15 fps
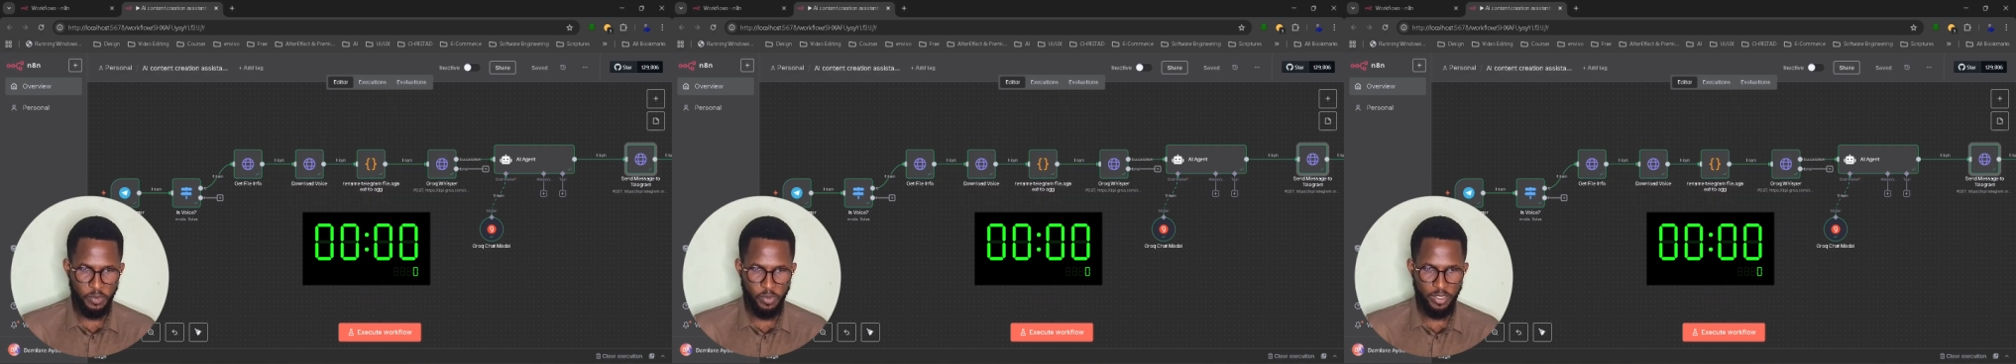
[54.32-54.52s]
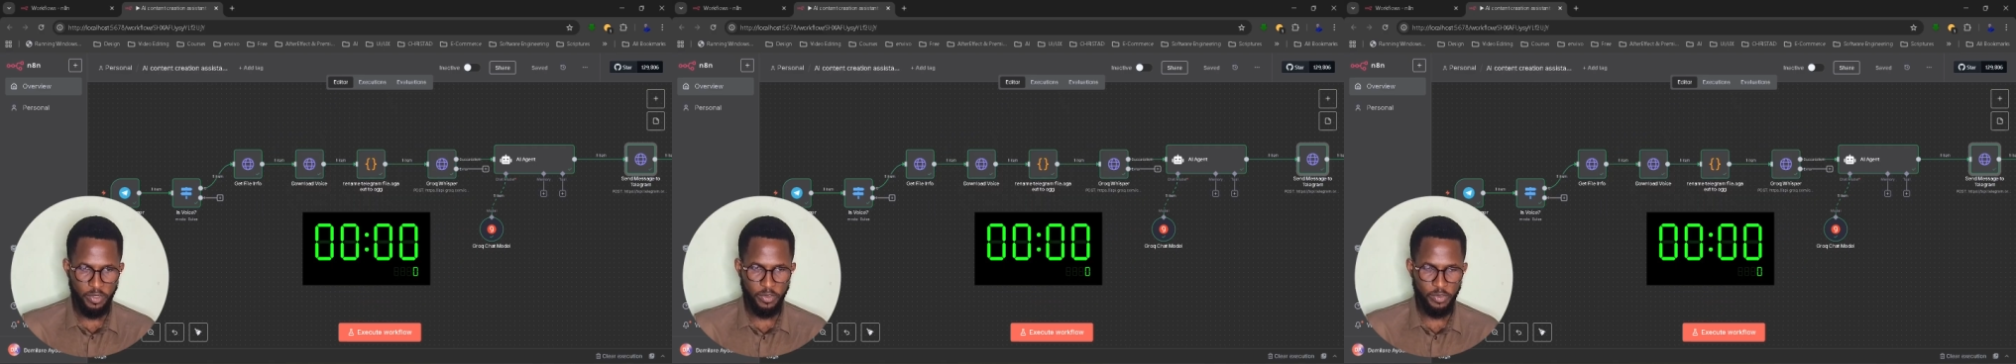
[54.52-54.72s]

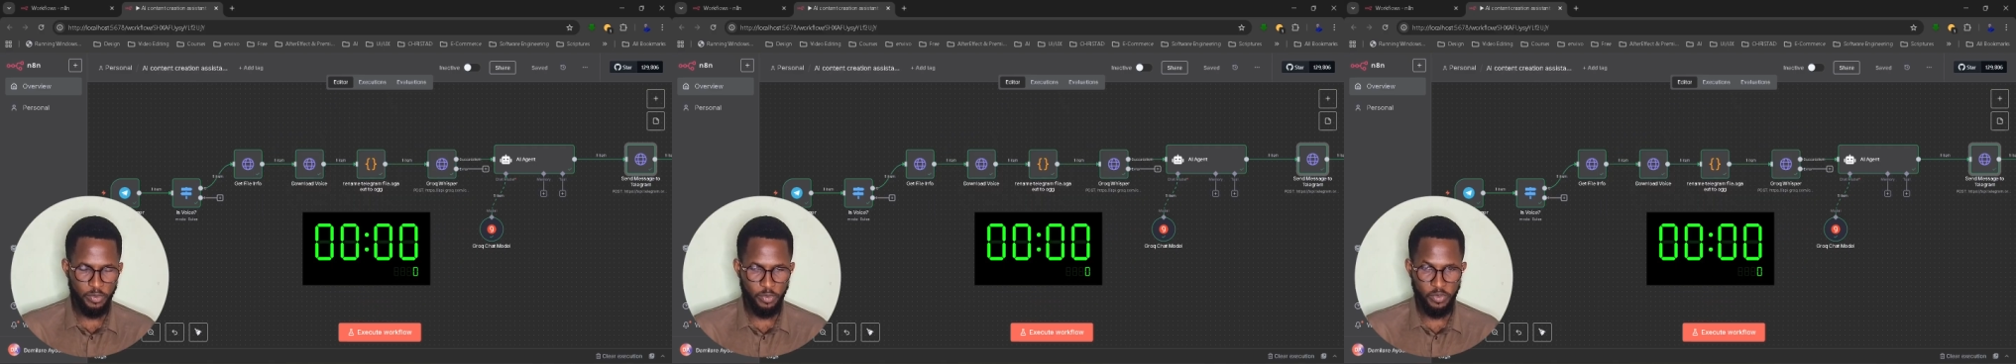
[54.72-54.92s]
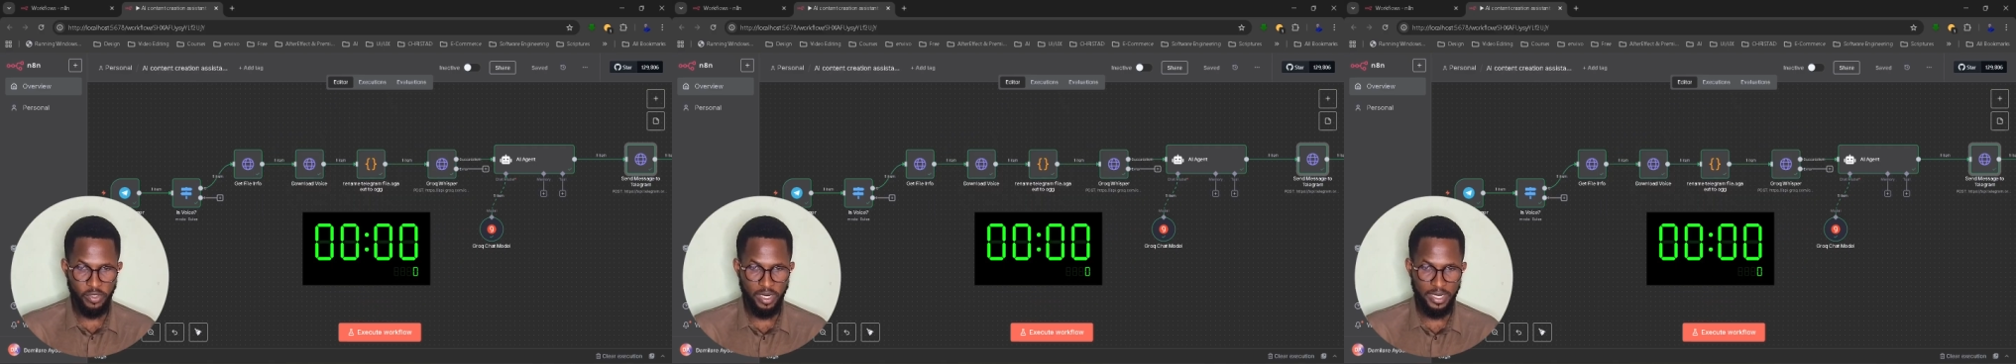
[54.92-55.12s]
we're going to
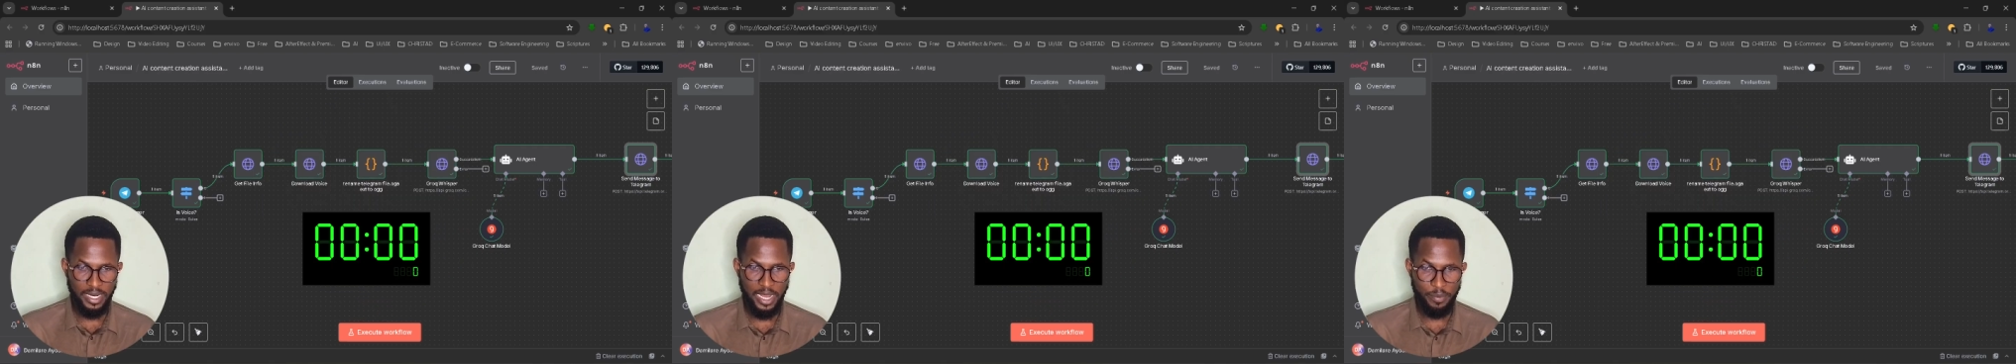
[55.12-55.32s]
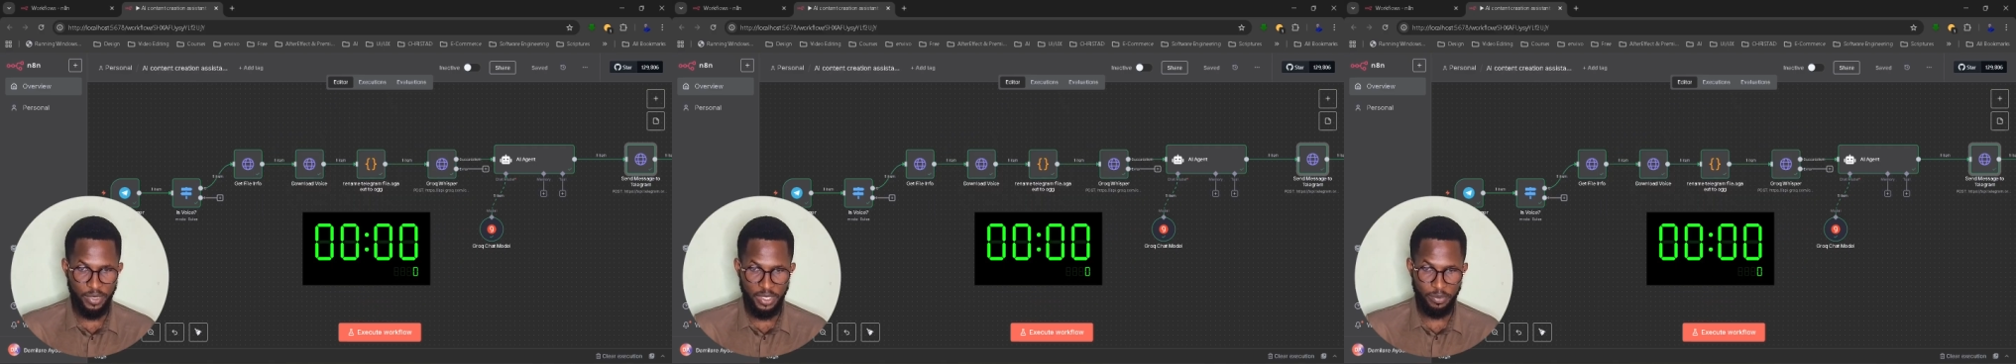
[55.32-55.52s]
track
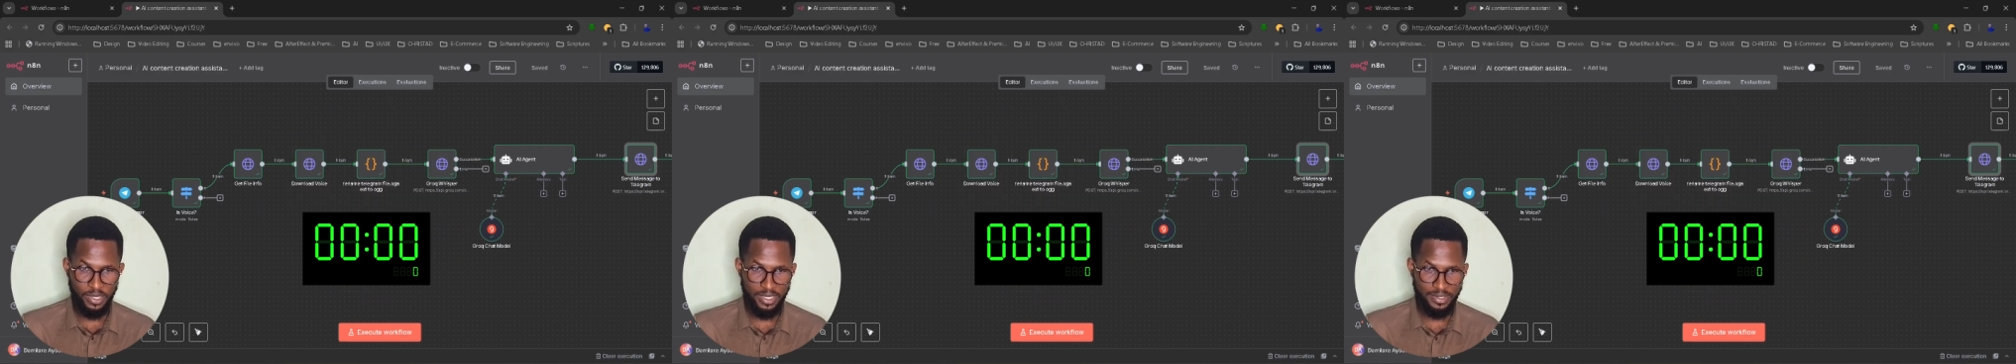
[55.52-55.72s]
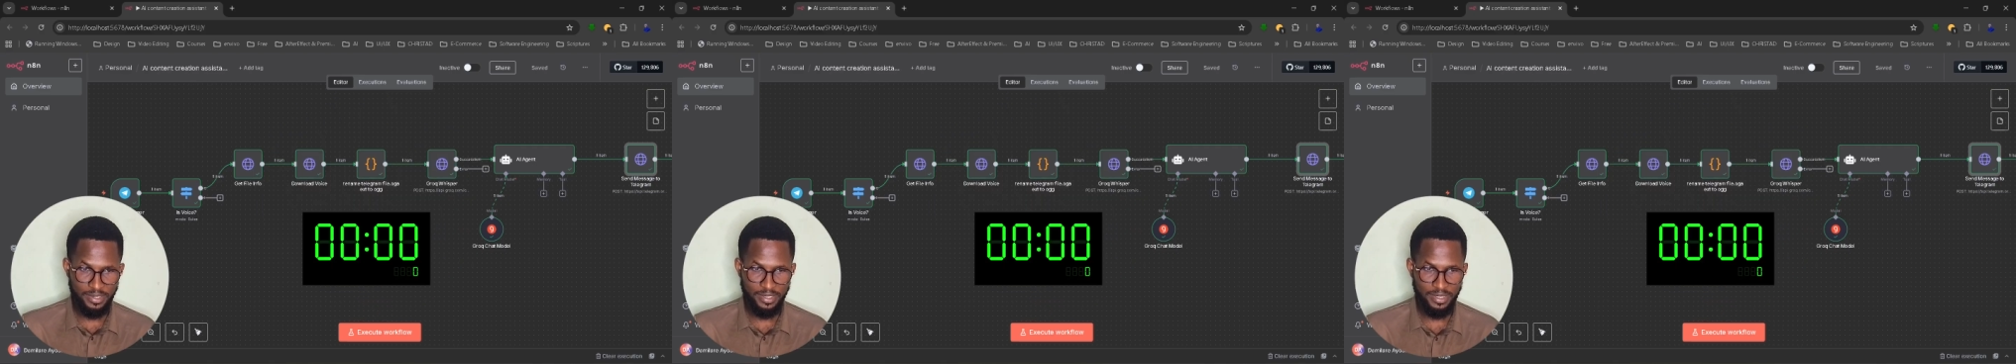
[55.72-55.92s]
how many
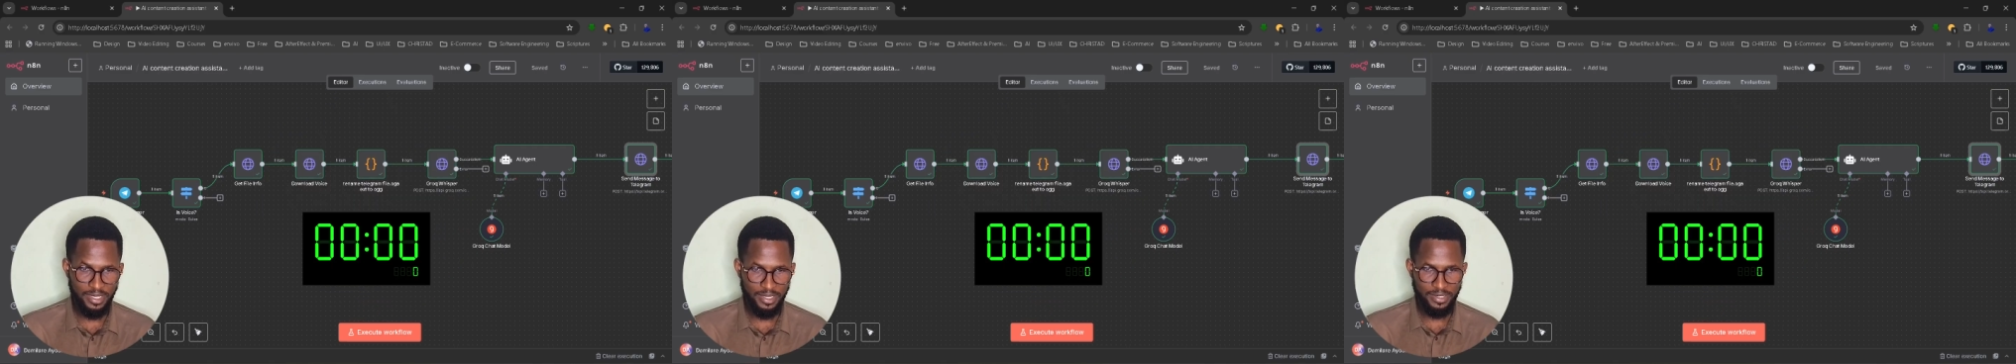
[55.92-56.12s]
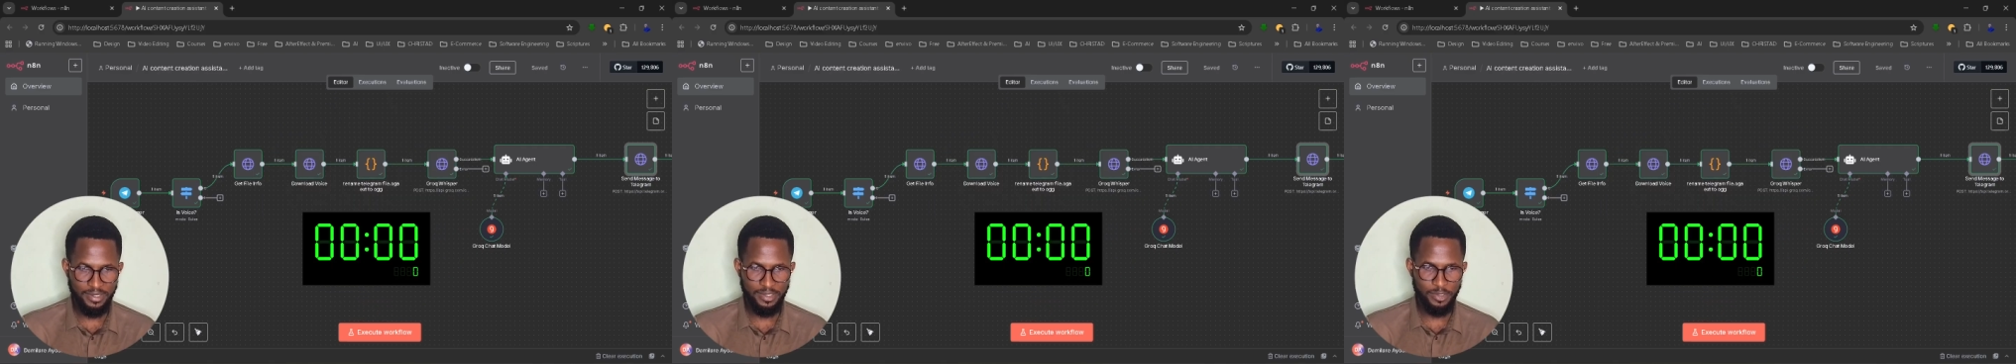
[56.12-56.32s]
minutes it takes